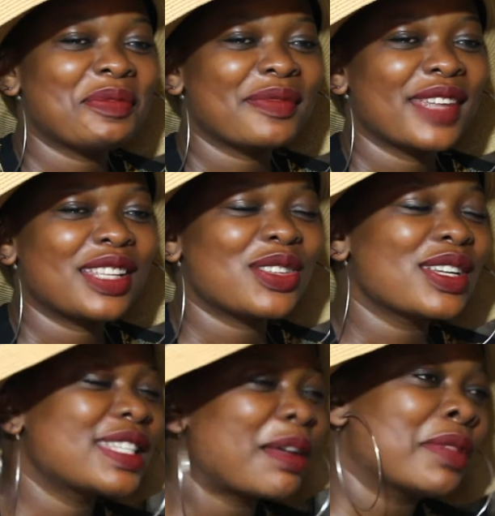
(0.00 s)
It's not
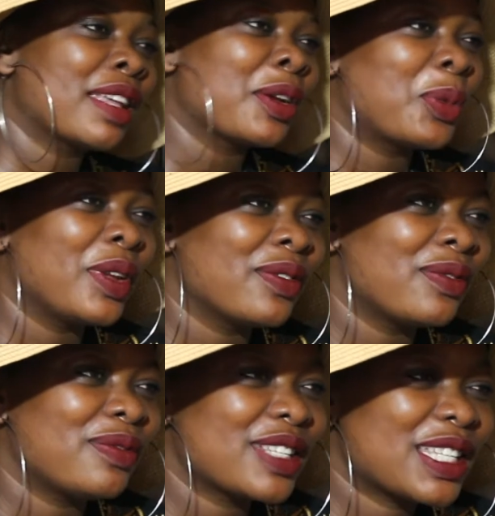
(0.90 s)
something we've
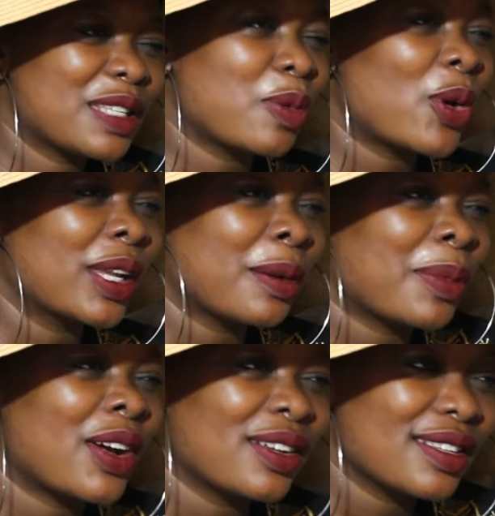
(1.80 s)
spoken
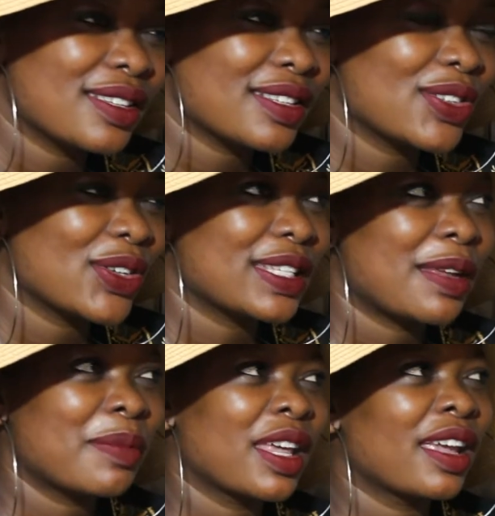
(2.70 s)
about. It's not
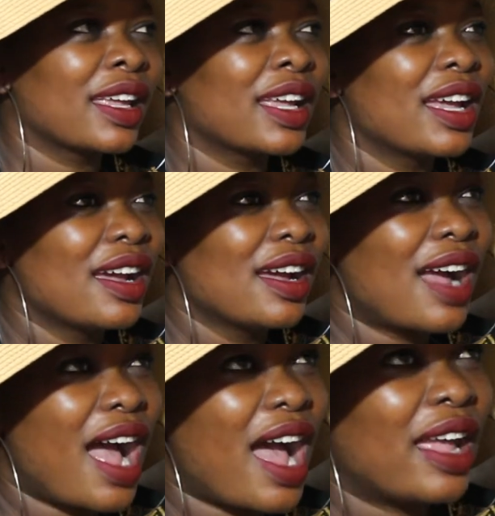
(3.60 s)
something
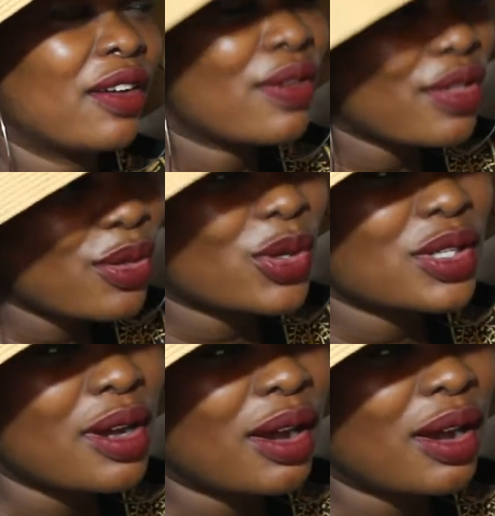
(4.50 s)
I have thought of.